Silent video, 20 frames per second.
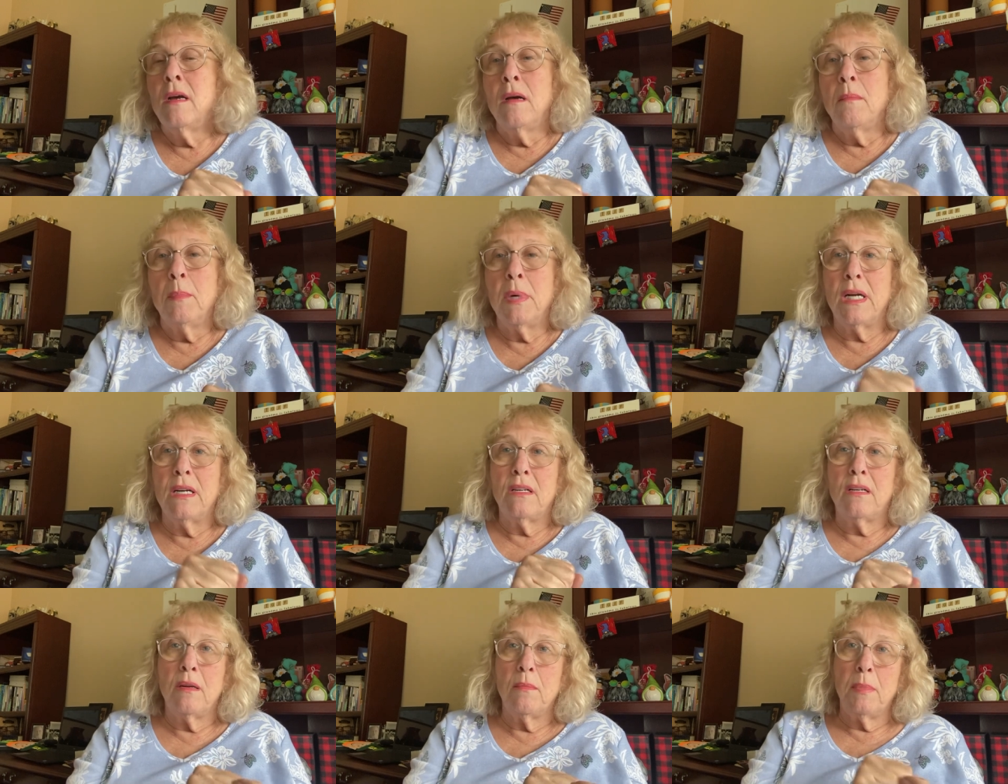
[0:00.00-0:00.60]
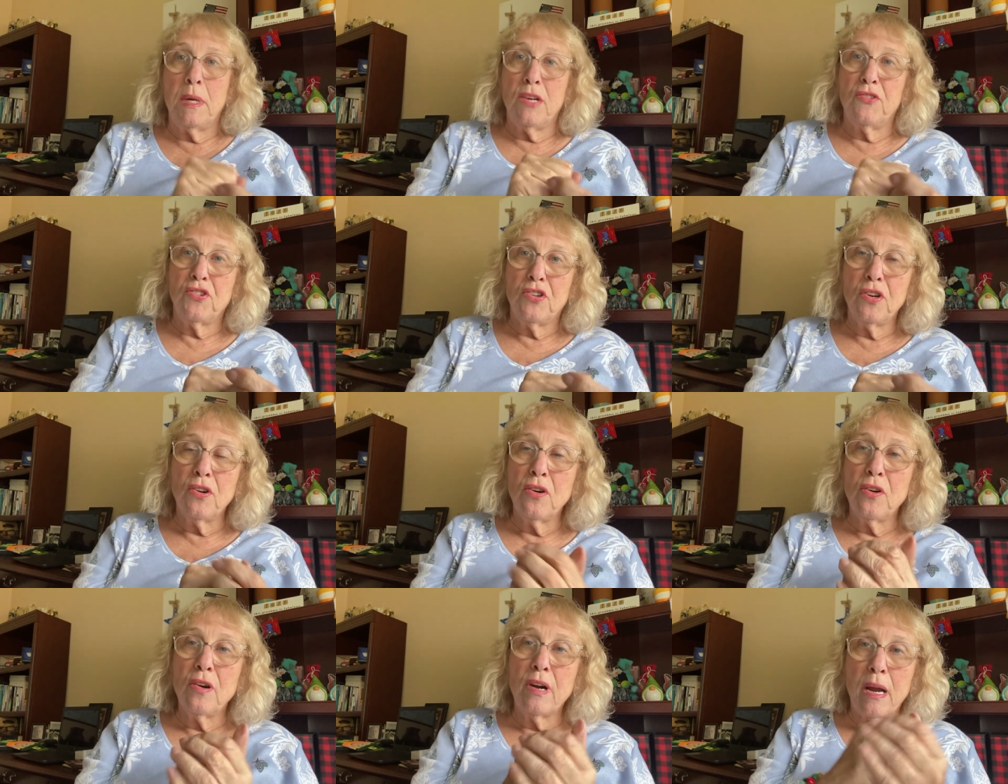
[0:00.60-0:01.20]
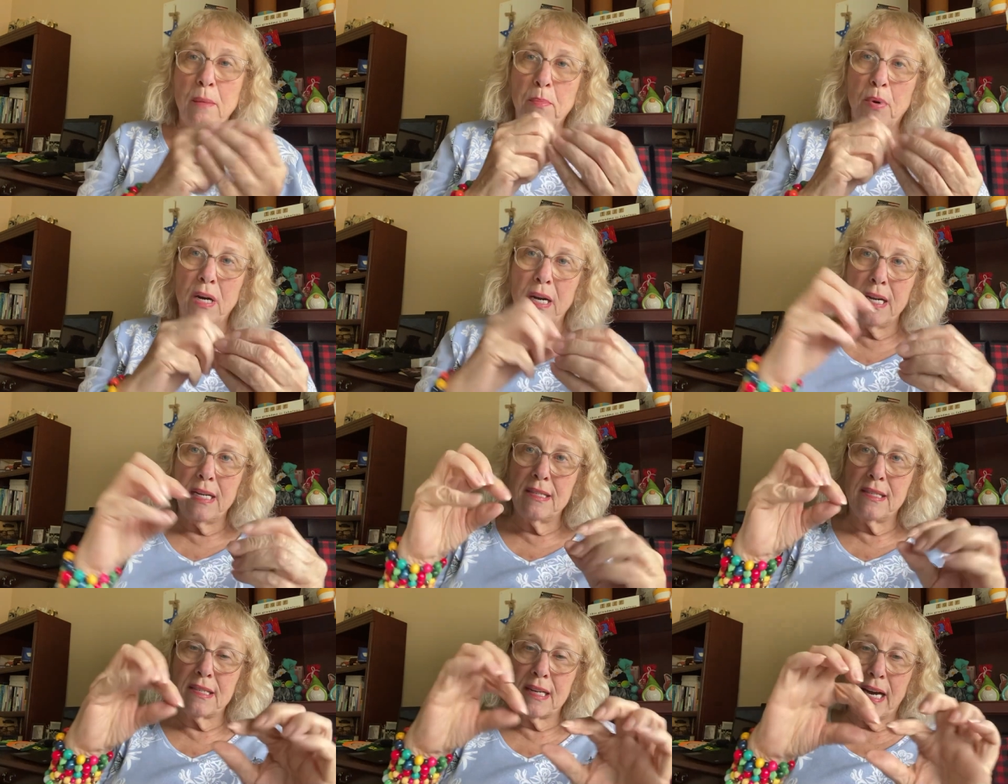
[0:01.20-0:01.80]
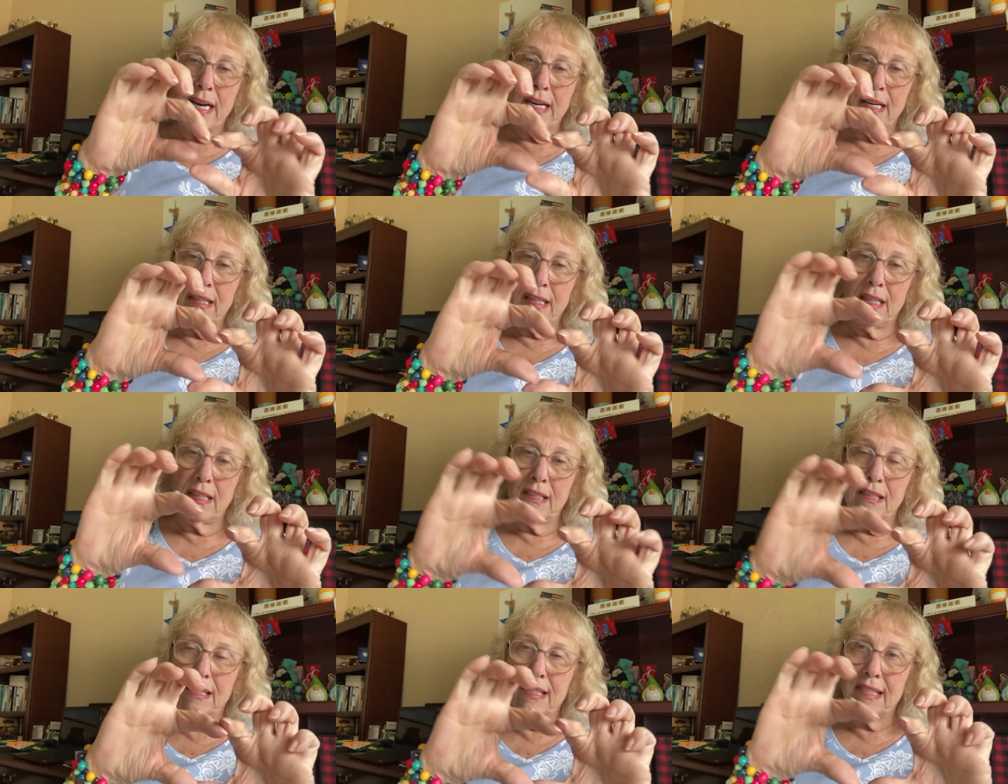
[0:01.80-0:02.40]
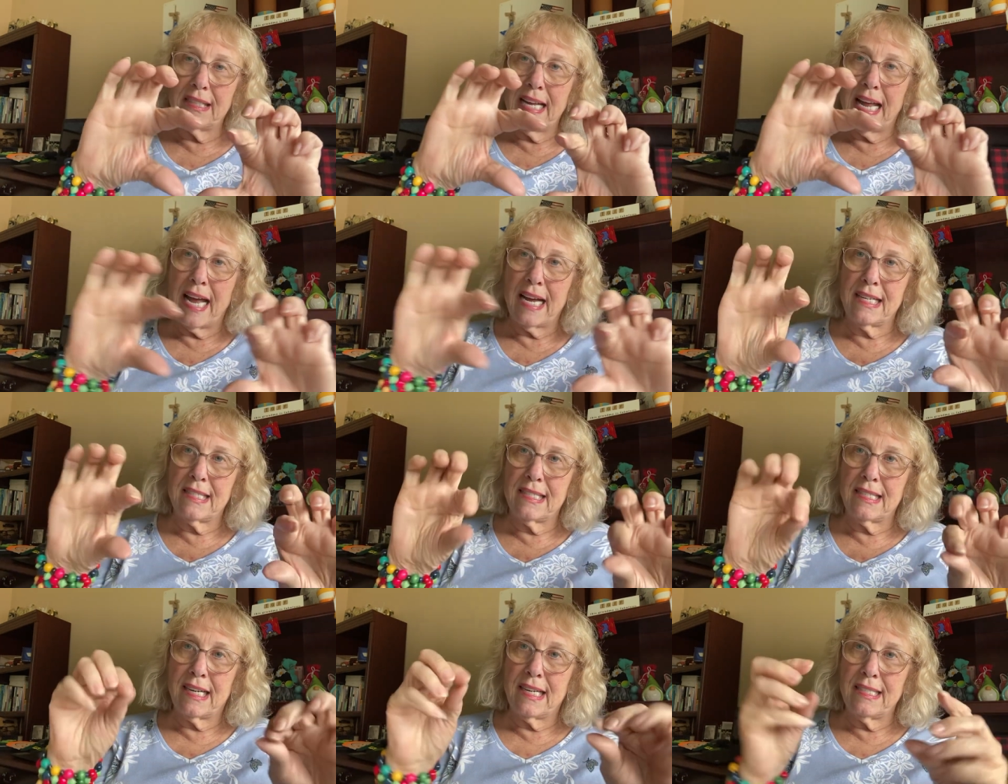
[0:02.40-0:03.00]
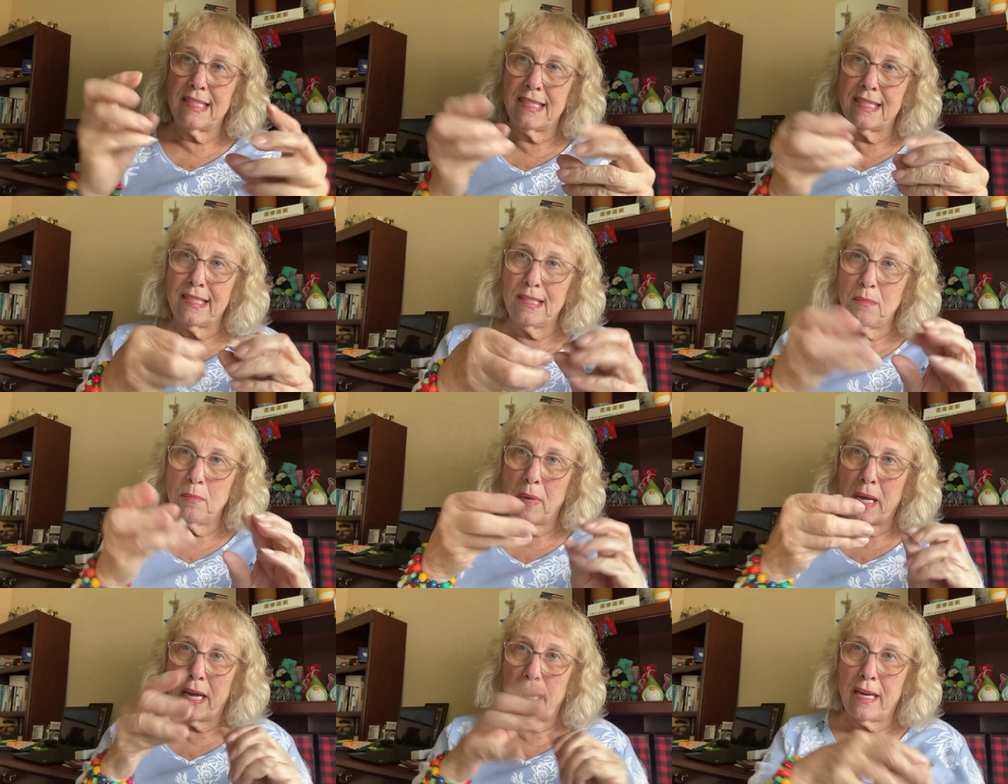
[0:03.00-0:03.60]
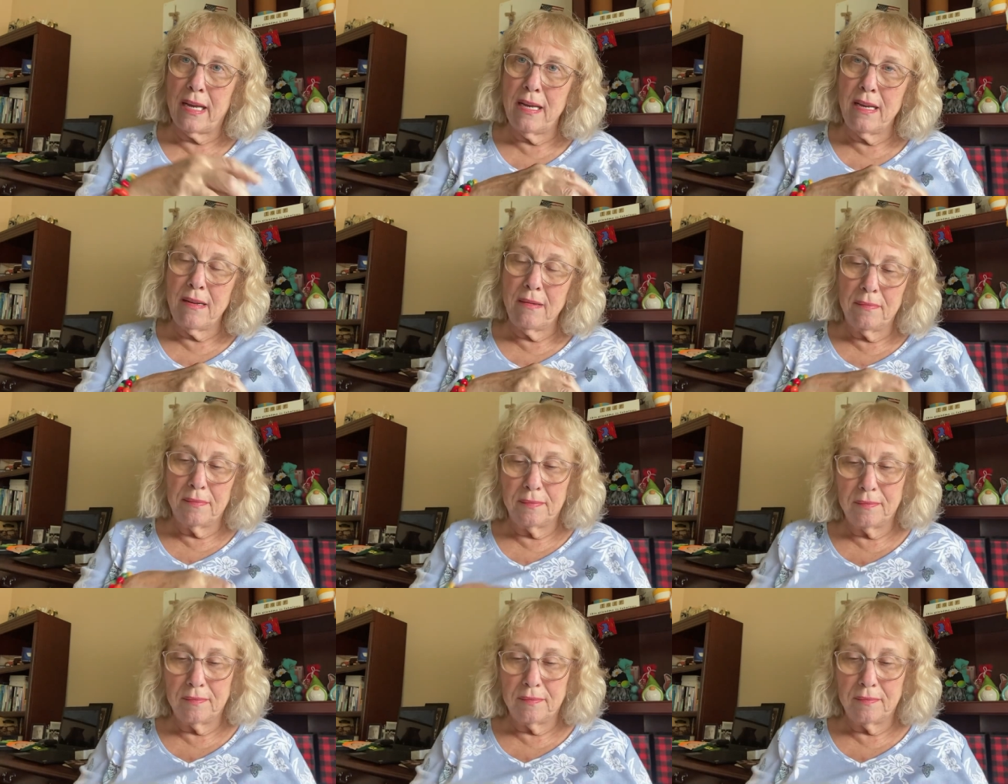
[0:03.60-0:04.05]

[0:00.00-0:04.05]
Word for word: But to be sure, I put it inside a little snack size little baggie.